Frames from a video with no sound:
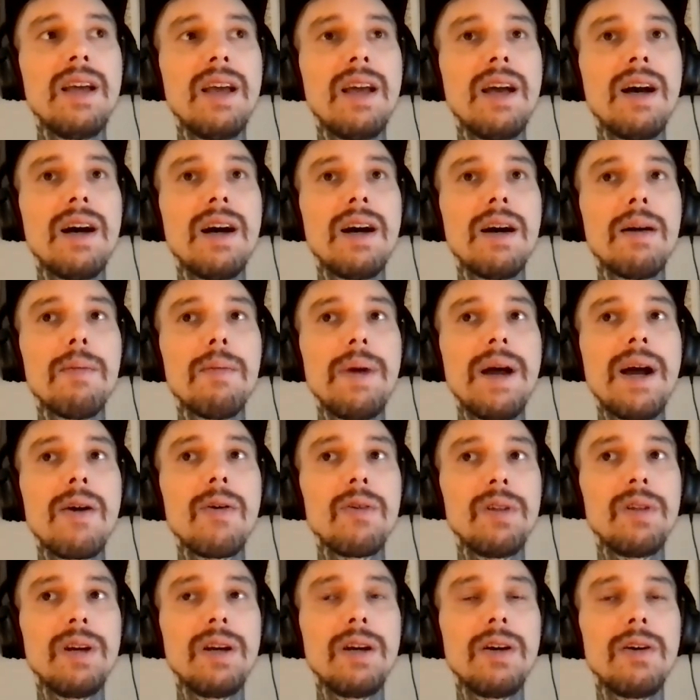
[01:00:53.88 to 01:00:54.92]
uh,
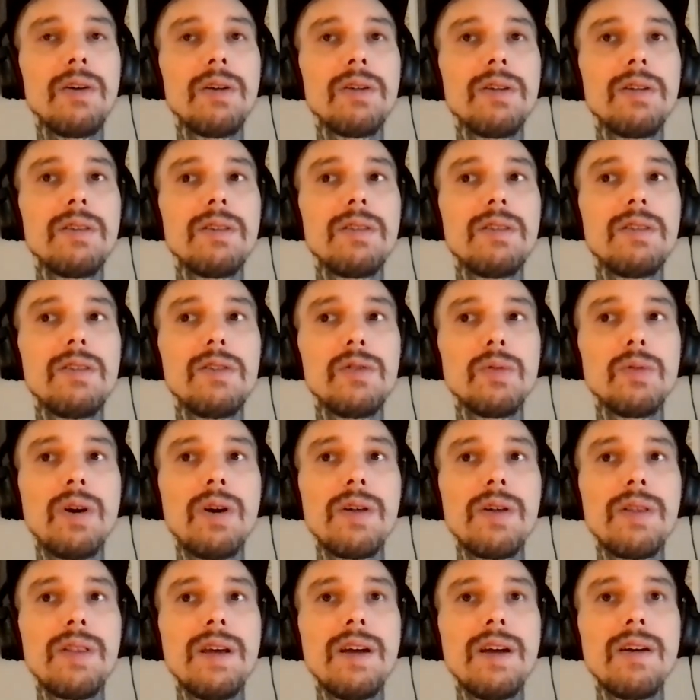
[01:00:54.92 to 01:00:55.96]
parallel to
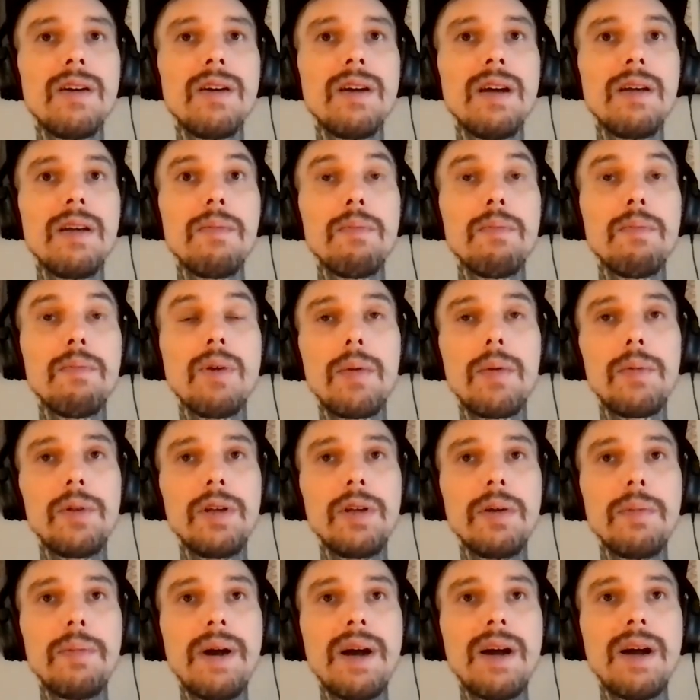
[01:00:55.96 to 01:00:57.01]
draw there, and
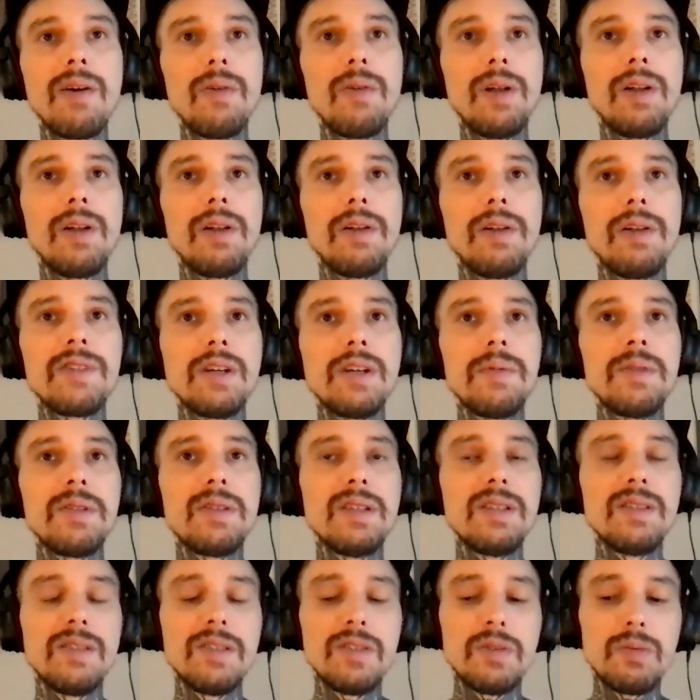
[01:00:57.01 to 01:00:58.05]
probably a parallel of
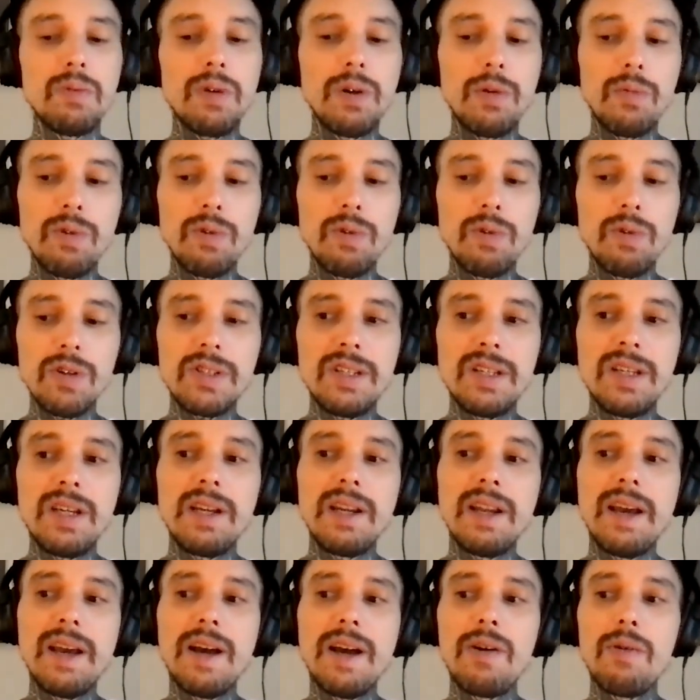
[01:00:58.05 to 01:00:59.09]
substance, is what we're
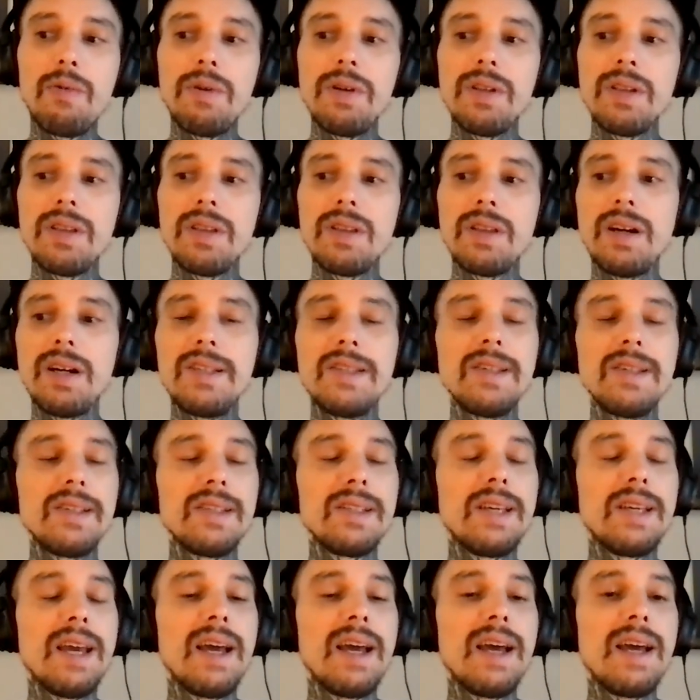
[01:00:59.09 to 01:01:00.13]
seeing now with
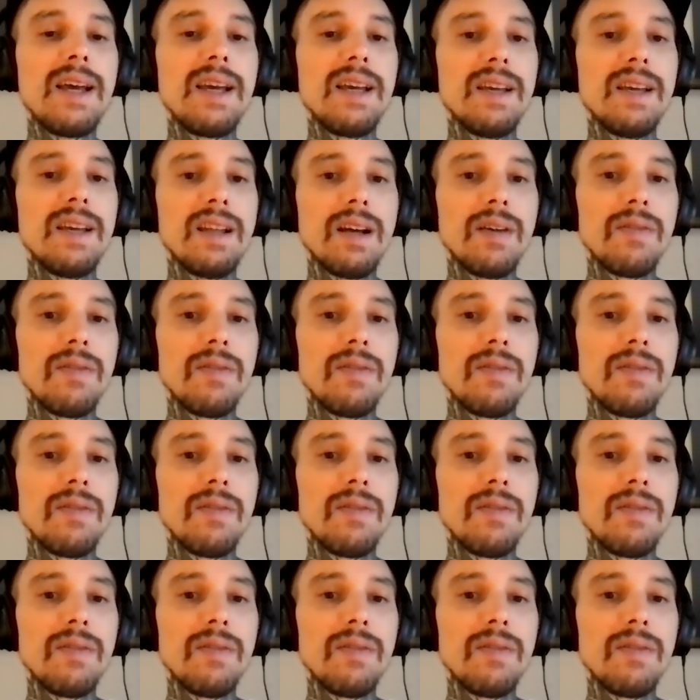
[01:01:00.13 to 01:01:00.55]
ISIS K in